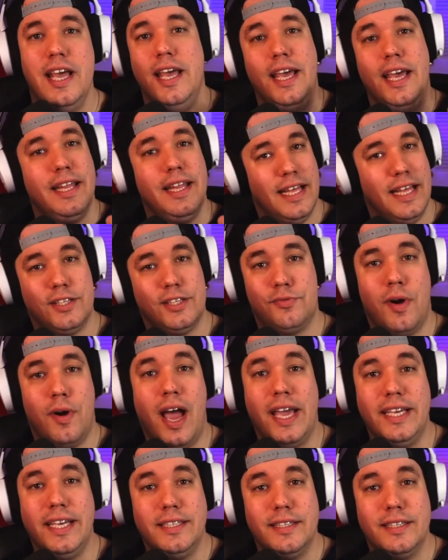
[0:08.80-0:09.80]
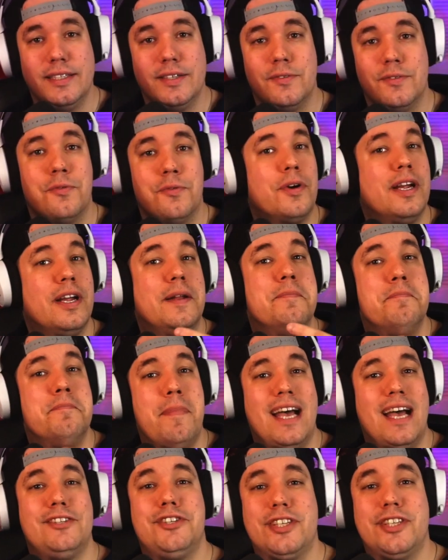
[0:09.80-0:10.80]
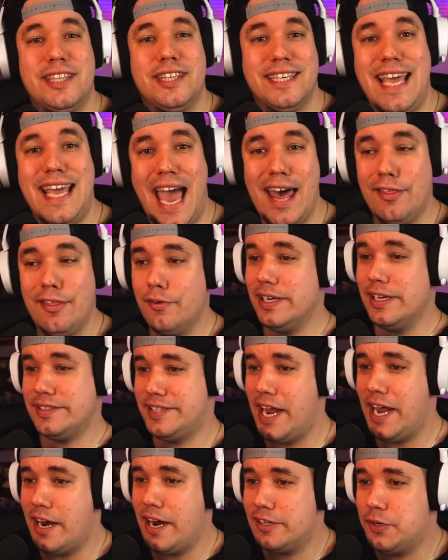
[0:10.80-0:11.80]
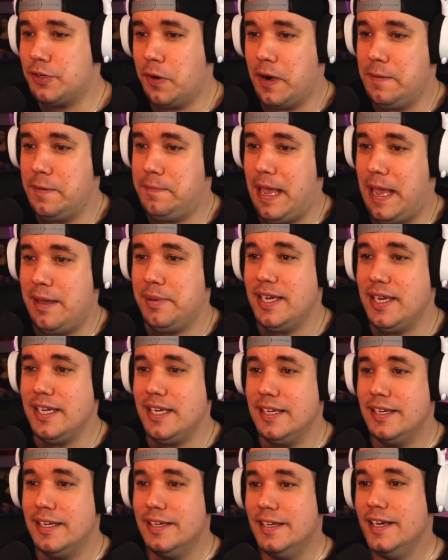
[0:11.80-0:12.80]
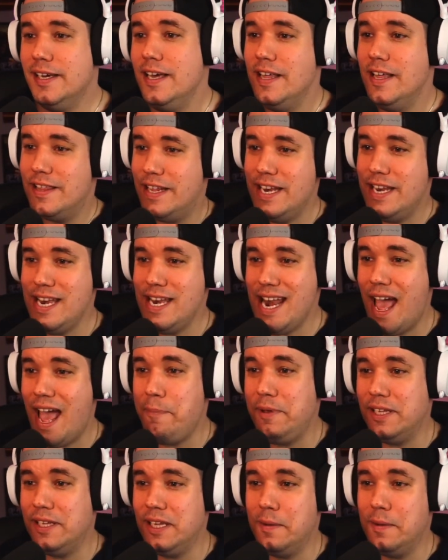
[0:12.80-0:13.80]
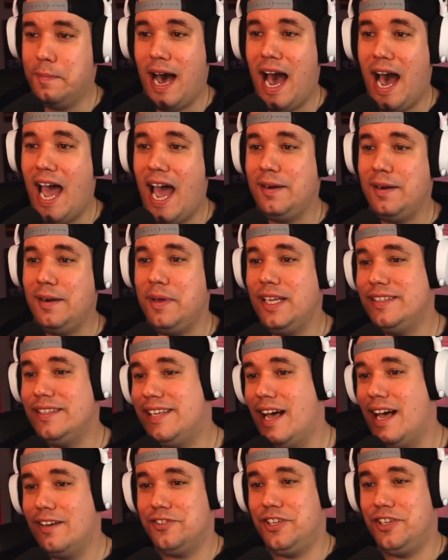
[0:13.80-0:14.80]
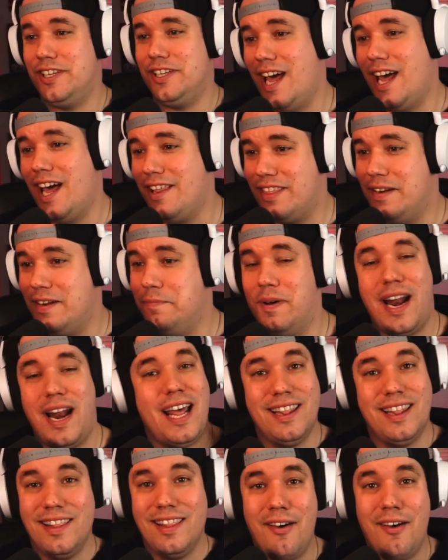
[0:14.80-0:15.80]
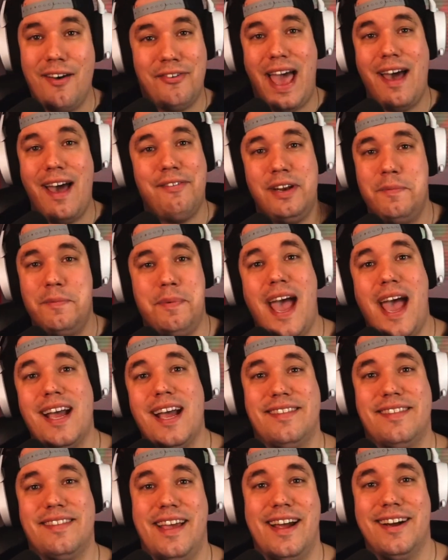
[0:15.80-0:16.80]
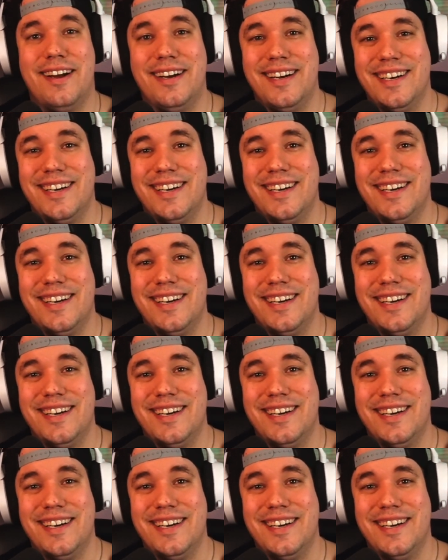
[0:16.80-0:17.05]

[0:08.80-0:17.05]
That's right, we're in Magic the Gathering territory, baby. The nebula behind me tells you nothing, but I love having it back there.